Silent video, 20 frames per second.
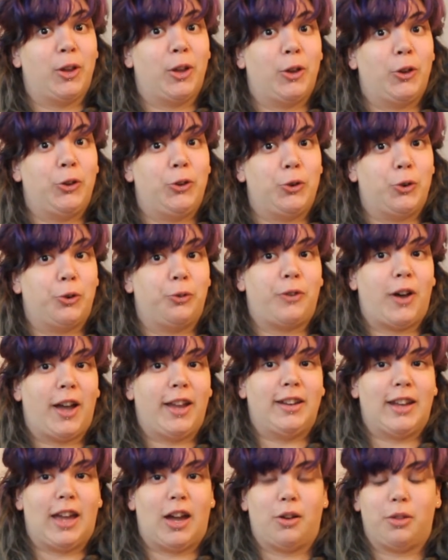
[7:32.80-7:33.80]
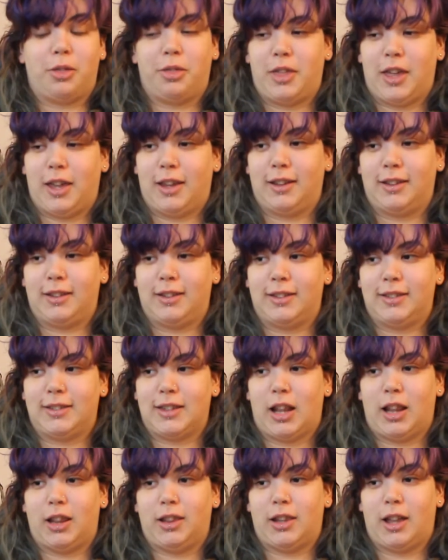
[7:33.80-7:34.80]
You'll find out things
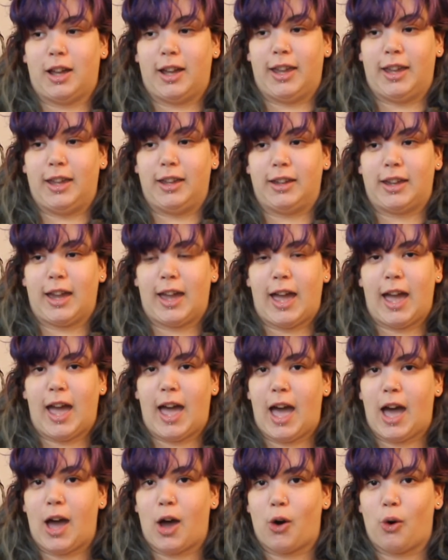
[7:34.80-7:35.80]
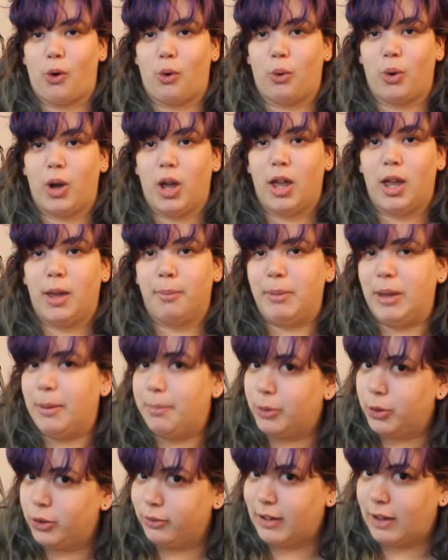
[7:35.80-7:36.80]
like how
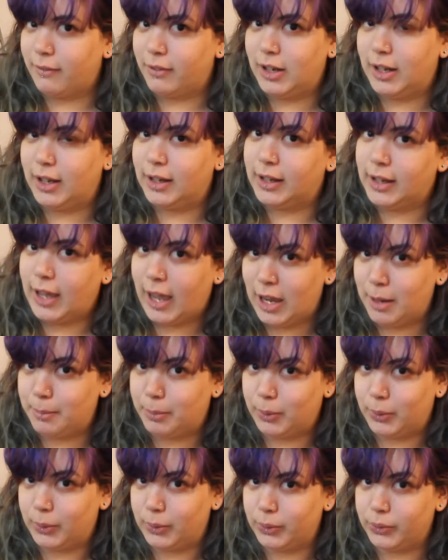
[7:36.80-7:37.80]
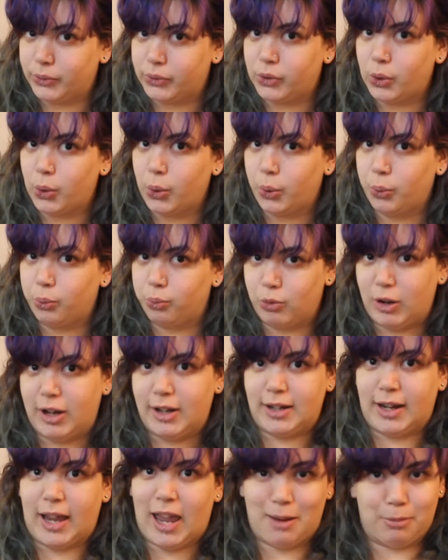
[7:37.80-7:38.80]
people who've never knit cables read
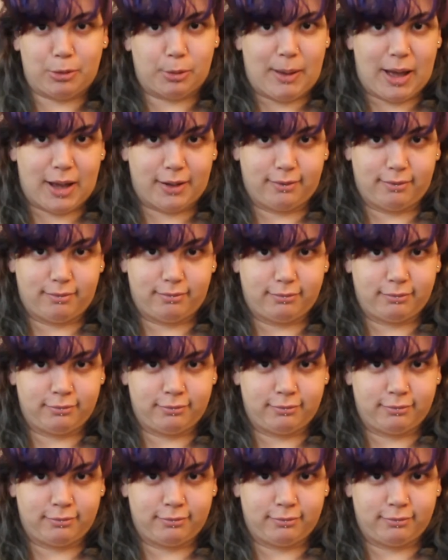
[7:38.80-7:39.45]
a cable pattern,